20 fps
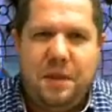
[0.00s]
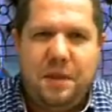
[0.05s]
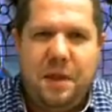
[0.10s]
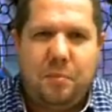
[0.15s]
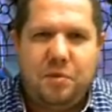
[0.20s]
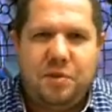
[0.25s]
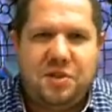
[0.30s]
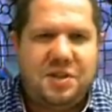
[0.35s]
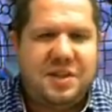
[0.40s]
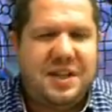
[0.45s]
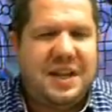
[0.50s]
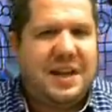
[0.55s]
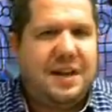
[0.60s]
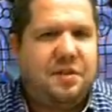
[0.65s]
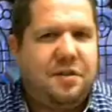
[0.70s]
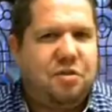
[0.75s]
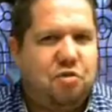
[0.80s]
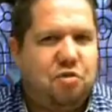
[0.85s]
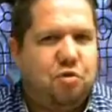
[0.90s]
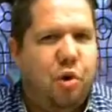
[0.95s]
but they would
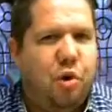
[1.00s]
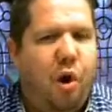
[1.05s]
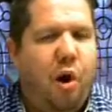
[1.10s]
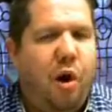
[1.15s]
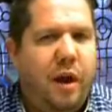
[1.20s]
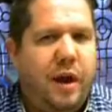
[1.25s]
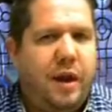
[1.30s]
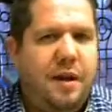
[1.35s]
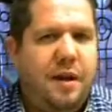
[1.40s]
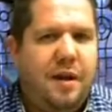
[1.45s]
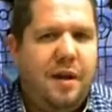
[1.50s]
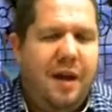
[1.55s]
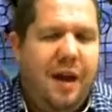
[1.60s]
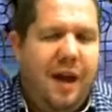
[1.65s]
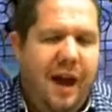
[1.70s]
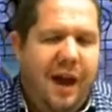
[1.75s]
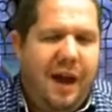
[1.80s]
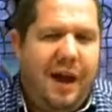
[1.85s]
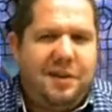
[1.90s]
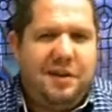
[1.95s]
seek to try
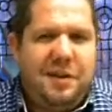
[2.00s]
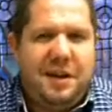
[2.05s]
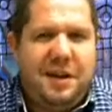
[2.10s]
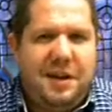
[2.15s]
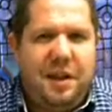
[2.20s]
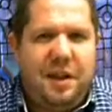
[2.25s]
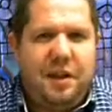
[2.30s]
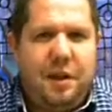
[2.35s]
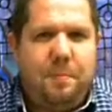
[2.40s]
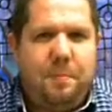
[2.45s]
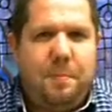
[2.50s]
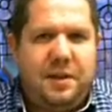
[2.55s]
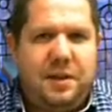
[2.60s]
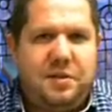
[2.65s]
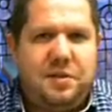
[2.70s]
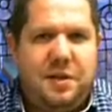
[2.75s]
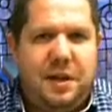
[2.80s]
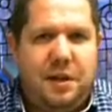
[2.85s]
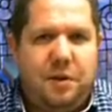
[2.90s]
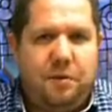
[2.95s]
and get their
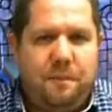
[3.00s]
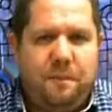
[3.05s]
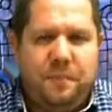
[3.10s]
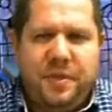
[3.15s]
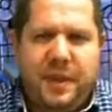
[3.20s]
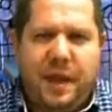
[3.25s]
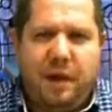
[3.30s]
best deal.